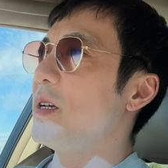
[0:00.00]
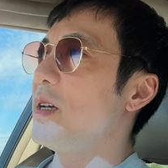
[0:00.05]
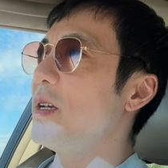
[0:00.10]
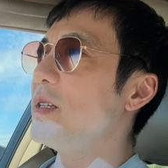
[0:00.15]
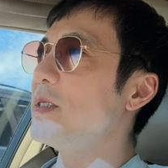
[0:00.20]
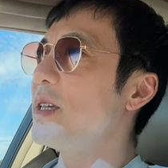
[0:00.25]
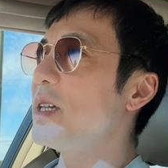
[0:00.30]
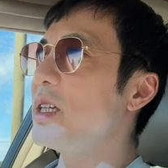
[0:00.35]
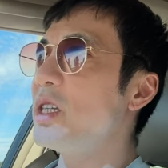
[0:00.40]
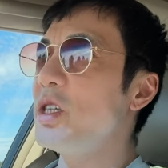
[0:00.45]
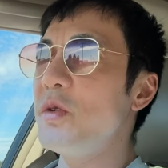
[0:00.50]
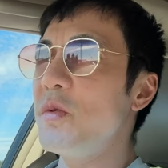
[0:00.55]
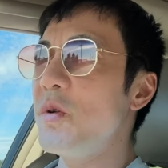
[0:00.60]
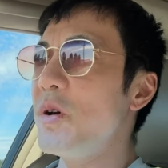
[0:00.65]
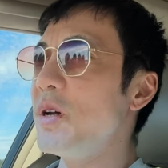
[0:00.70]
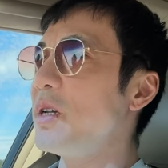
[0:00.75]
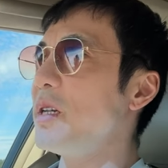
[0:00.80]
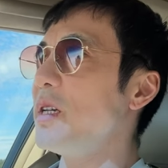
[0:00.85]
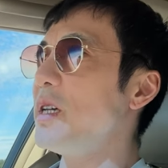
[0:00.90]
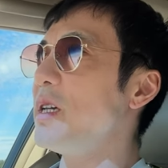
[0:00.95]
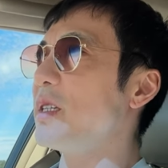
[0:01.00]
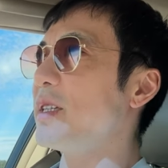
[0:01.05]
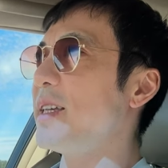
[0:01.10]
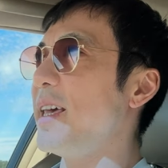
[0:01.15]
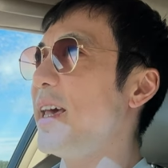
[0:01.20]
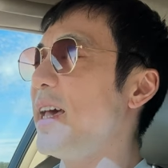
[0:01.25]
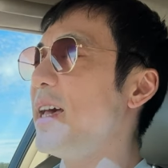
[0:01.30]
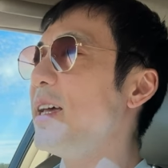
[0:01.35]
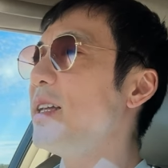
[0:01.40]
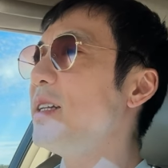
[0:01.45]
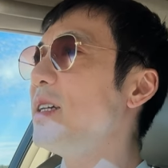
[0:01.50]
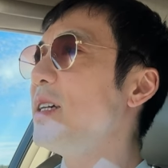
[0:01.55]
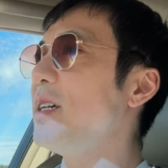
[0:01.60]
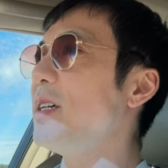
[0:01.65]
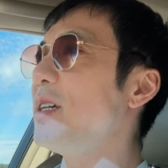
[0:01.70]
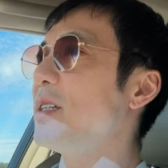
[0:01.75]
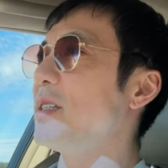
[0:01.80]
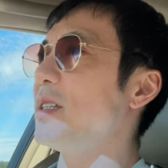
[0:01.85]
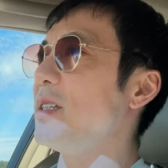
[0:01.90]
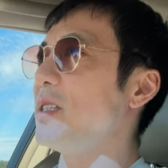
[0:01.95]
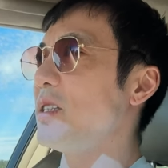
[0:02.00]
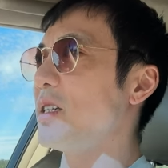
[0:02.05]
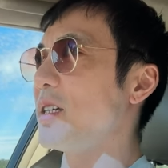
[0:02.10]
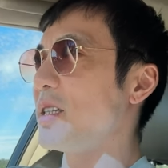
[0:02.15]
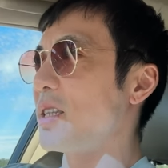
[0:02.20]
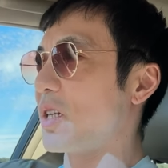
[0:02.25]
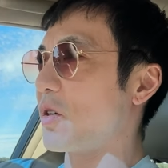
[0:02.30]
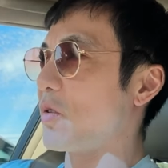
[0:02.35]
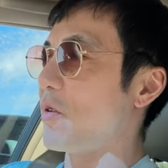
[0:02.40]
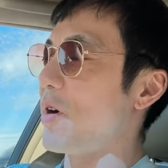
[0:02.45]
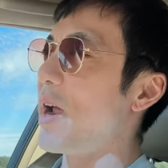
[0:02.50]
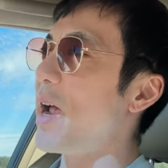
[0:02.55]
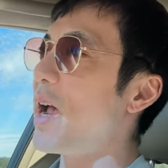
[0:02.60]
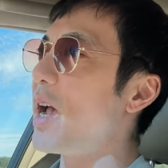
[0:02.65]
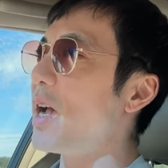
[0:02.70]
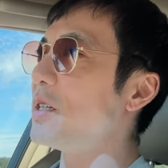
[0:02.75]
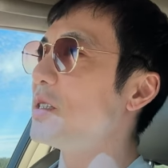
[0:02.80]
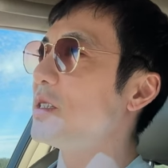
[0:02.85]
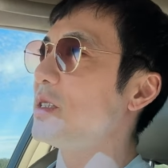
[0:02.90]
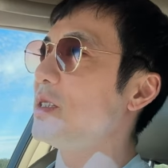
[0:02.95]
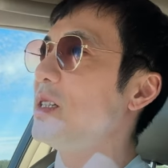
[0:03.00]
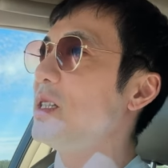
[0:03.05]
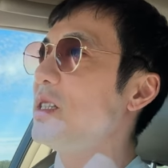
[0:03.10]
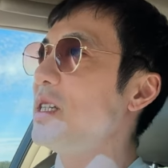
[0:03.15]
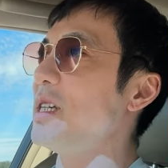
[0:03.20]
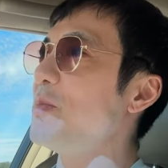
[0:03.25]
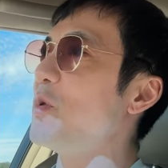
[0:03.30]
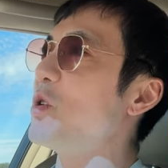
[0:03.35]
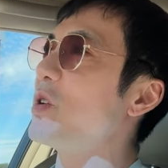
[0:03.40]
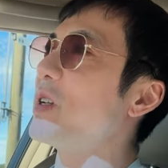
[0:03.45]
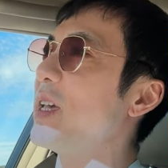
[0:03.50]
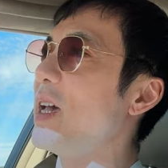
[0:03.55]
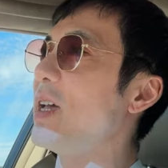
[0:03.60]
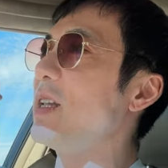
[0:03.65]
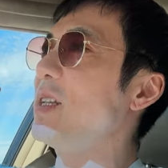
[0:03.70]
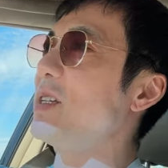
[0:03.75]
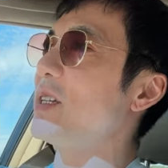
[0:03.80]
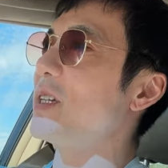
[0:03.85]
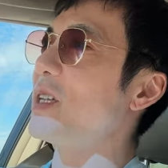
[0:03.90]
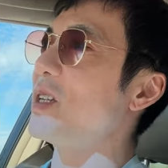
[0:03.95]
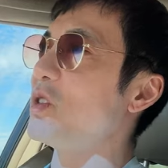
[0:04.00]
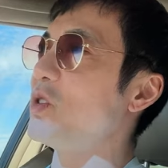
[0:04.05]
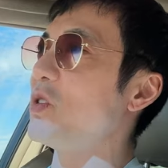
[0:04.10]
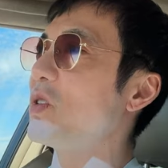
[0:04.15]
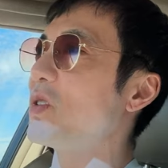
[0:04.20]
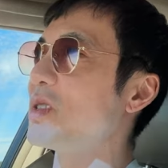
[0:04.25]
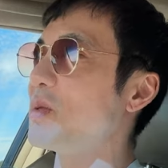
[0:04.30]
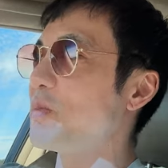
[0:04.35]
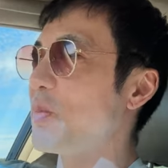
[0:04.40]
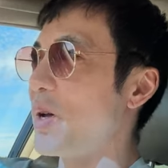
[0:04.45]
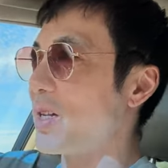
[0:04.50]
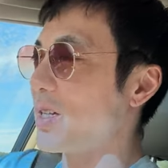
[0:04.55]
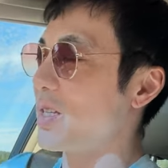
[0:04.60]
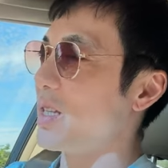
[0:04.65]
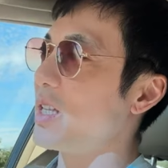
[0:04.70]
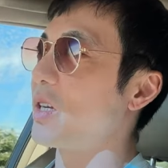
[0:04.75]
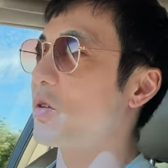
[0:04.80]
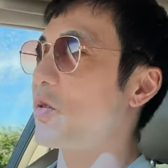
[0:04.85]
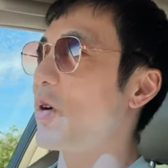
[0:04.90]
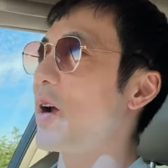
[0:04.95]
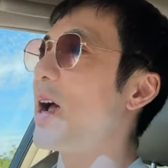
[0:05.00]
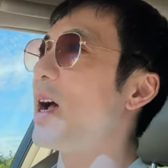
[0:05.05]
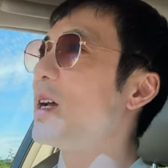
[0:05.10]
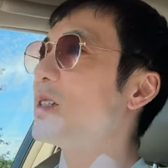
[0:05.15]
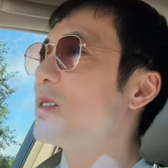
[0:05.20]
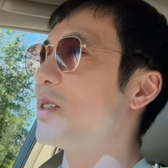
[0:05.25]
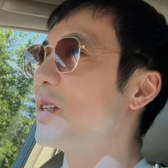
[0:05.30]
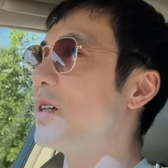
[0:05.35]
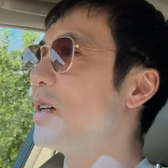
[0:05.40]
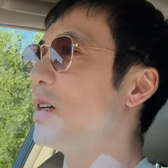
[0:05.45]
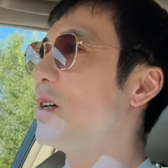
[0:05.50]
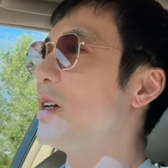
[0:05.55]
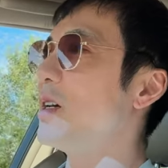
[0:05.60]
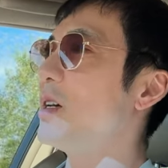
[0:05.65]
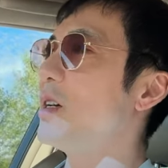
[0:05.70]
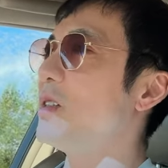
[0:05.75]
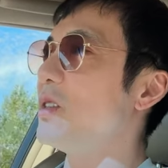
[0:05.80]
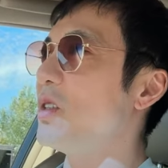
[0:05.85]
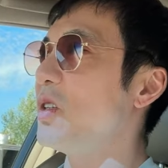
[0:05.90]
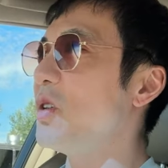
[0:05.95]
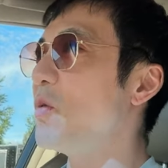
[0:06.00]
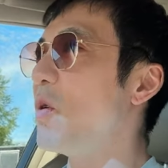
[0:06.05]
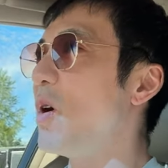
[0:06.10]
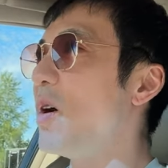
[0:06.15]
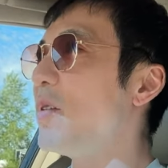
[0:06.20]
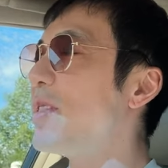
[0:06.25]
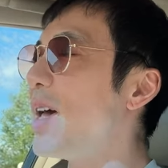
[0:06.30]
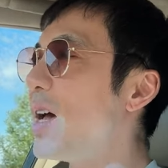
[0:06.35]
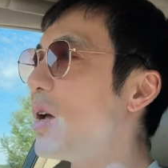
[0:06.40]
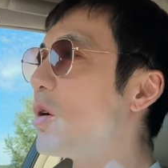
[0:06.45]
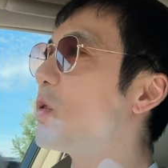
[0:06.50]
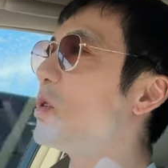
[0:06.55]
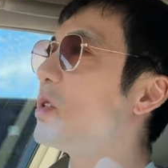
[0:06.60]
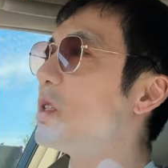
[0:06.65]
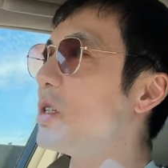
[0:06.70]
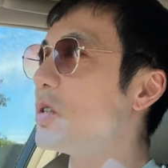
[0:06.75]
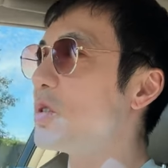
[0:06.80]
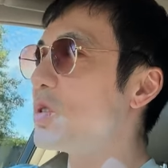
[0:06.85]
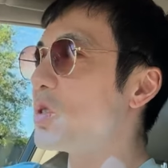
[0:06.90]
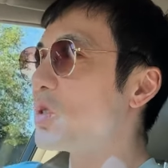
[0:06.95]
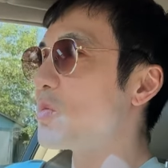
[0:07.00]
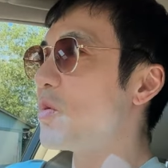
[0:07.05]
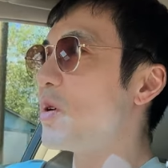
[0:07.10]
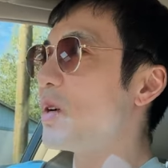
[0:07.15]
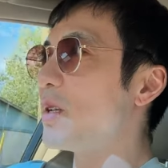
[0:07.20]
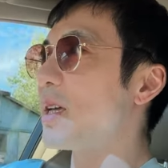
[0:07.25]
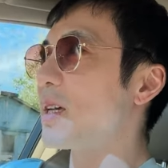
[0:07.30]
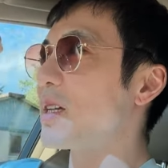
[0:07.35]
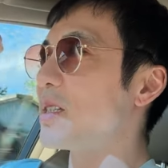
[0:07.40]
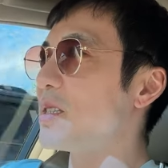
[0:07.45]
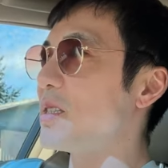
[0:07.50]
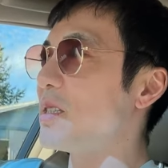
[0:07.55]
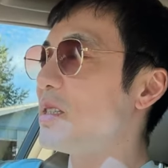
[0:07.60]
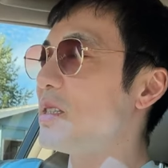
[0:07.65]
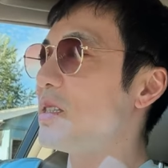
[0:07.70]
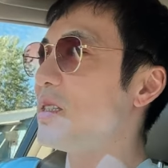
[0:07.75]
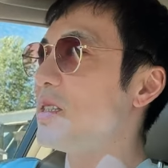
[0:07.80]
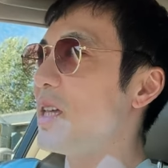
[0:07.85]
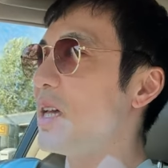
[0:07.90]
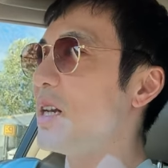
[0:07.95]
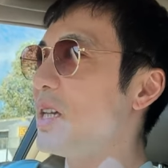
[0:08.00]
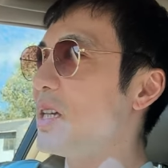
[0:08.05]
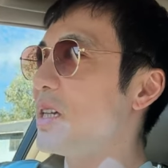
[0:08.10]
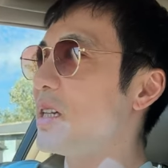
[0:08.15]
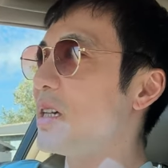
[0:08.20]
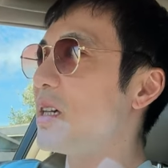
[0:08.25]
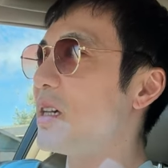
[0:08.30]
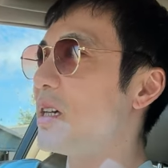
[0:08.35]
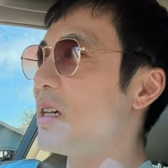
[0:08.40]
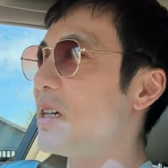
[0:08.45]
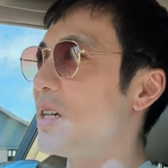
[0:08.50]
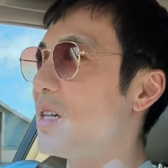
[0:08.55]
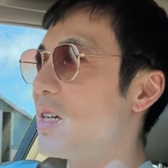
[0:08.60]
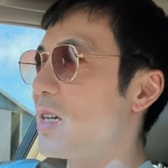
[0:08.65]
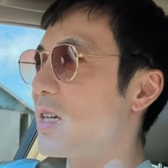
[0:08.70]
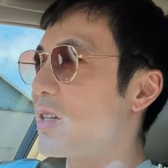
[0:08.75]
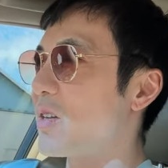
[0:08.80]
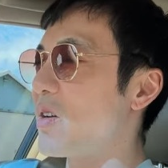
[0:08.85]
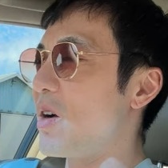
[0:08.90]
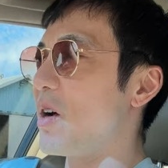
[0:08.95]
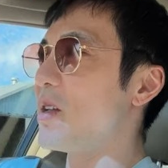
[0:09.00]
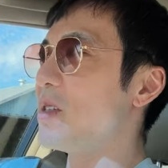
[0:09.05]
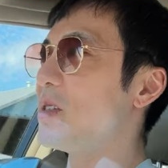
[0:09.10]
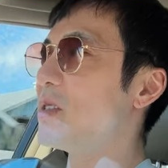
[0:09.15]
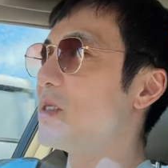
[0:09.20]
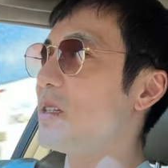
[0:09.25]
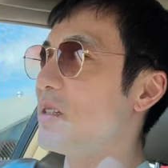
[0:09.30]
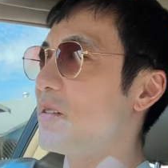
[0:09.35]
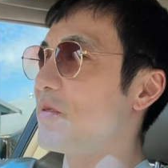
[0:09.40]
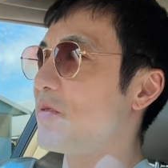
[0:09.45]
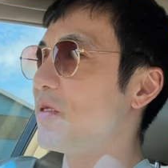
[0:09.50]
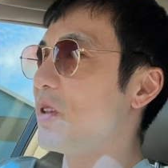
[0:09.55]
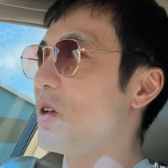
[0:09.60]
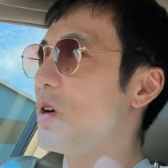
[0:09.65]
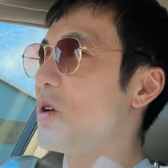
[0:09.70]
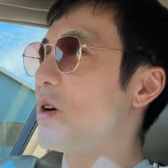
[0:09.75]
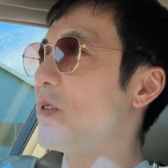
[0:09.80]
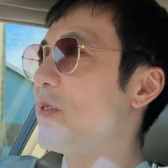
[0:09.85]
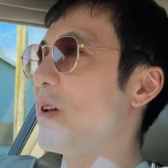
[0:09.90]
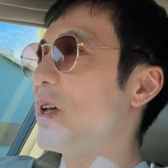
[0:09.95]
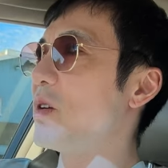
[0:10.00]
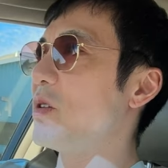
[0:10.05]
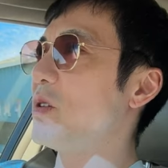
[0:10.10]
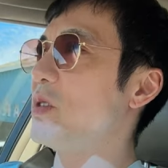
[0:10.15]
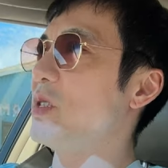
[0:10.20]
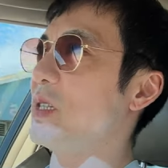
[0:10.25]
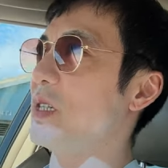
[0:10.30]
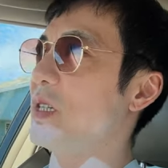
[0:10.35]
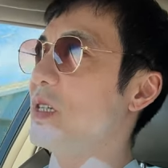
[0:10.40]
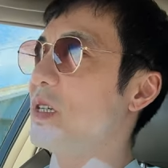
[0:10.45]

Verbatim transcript: it's like you want to eat candy and then you get the crash and then you eat more candy, you get a sugar spike and then crash. Do you want that or do you just want like a steady, constant flow of energy